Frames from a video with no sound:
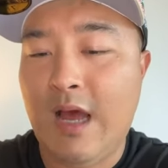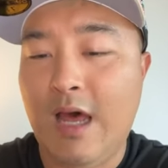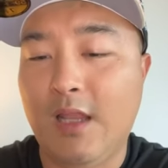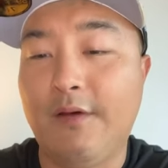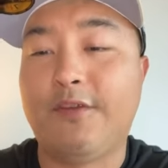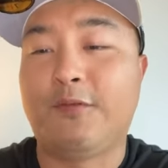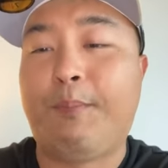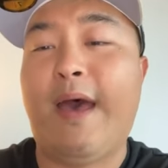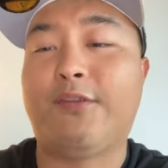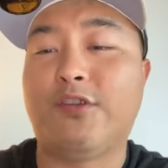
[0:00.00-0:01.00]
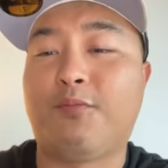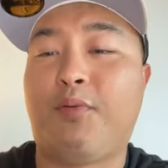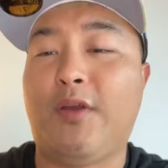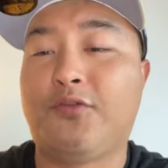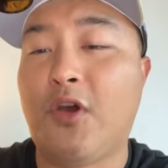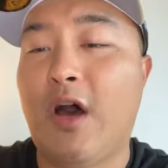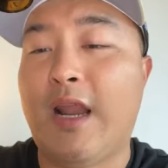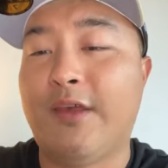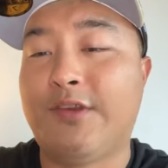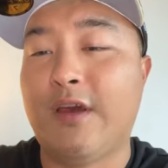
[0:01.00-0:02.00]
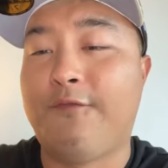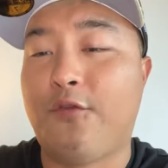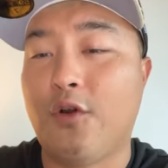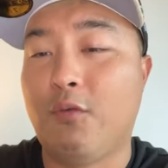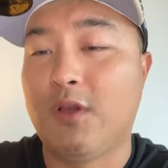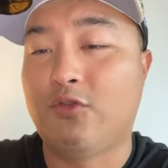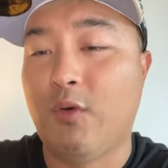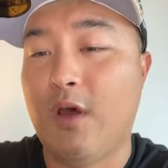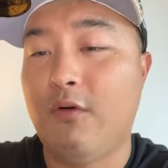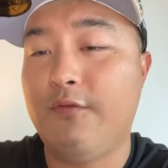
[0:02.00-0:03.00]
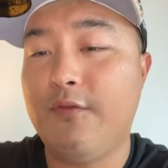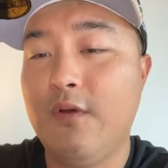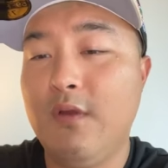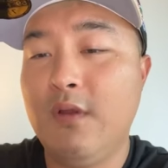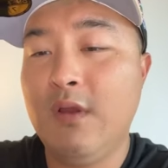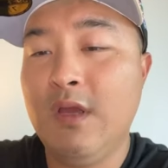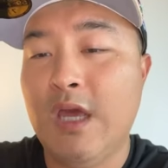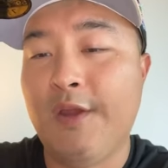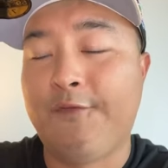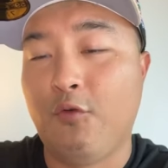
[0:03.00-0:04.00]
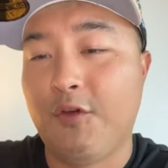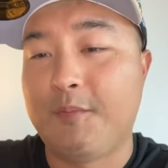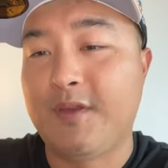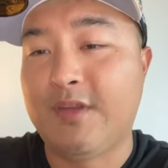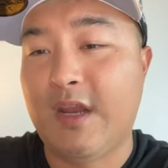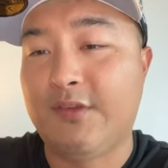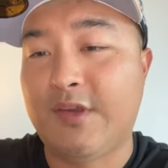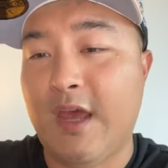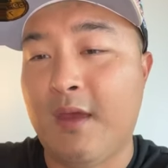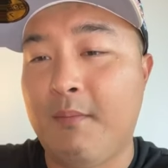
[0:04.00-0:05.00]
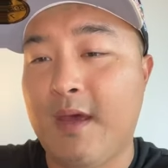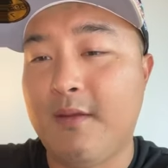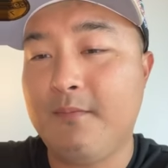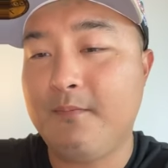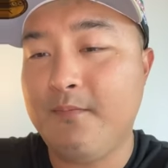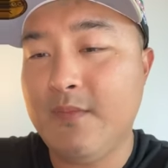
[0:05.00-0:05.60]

I love this passage, praise God, Isaiah 41 12. And if you're with me today, say amen.